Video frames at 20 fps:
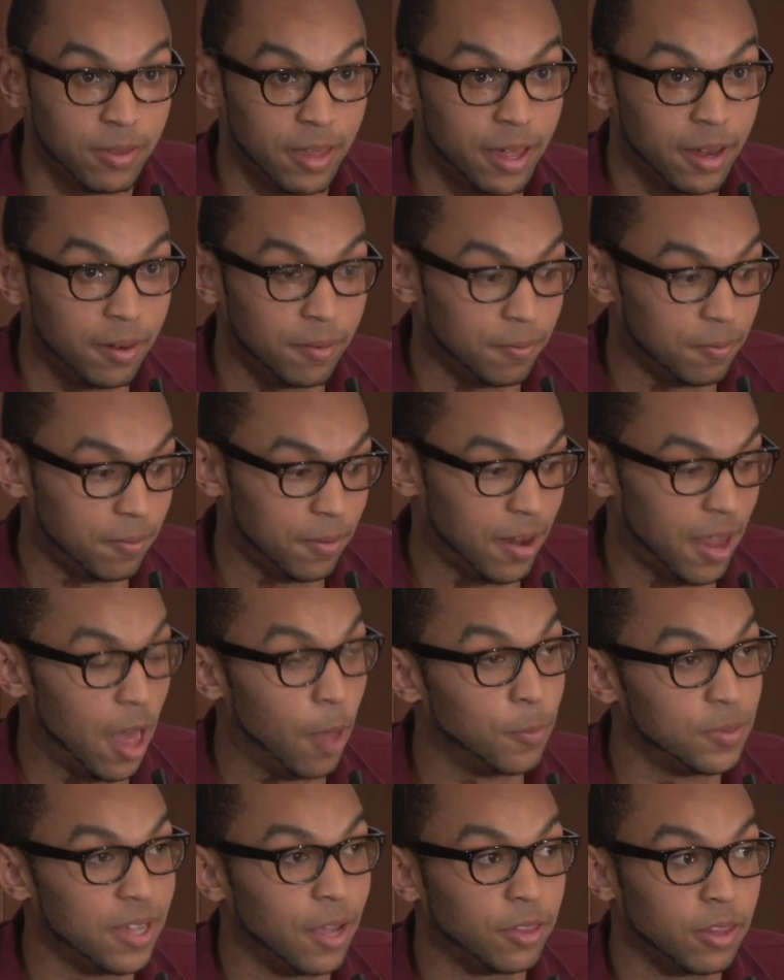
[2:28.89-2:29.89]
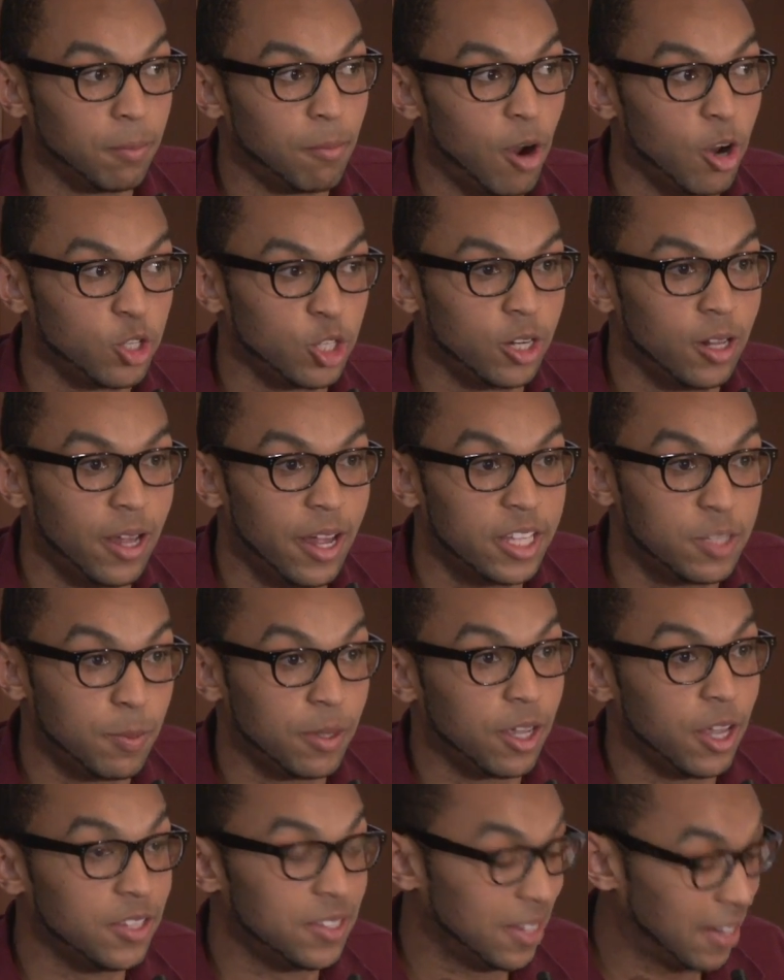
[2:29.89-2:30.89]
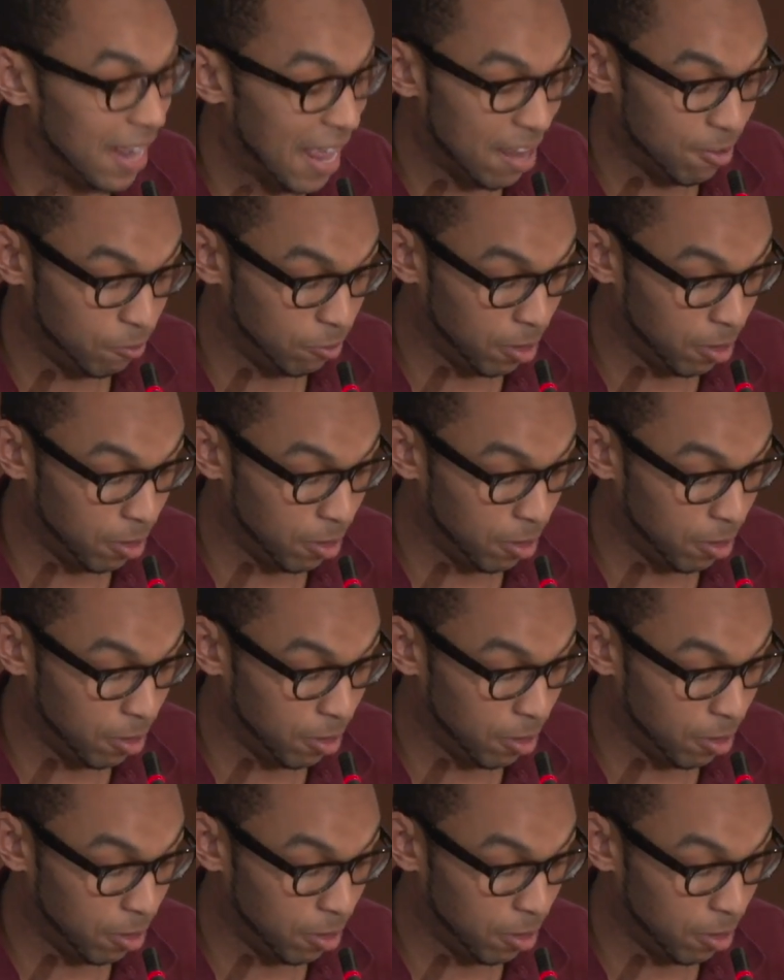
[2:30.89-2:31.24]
that helps out the marginalized because it